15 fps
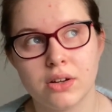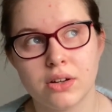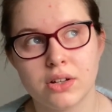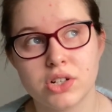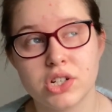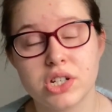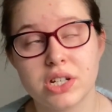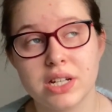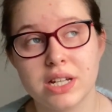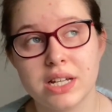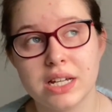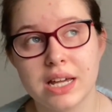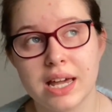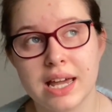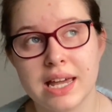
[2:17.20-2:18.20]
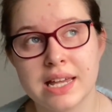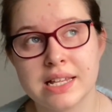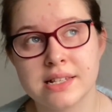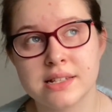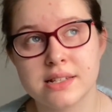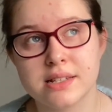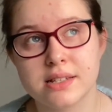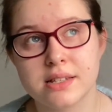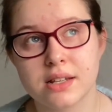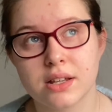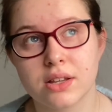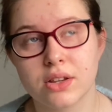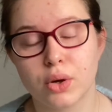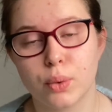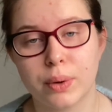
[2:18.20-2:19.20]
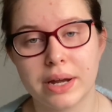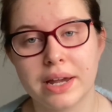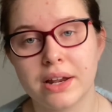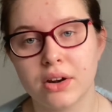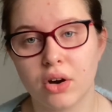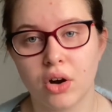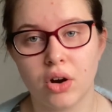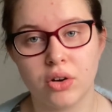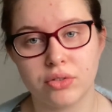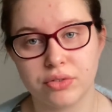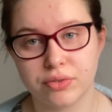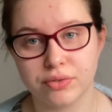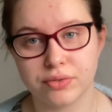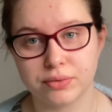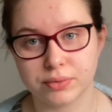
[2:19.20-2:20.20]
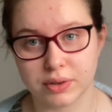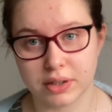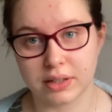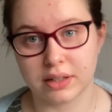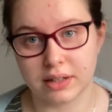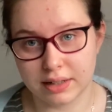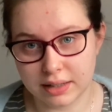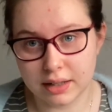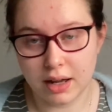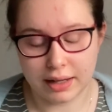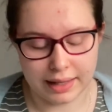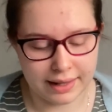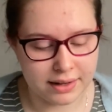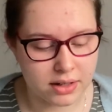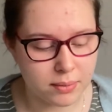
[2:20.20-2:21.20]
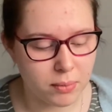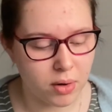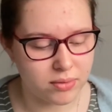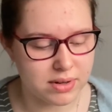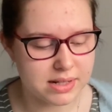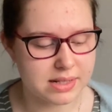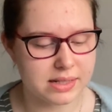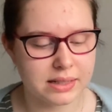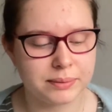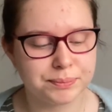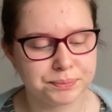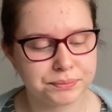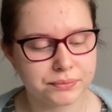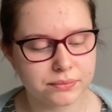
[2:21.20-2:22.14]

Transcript: is the queen of a kingdom, obviously,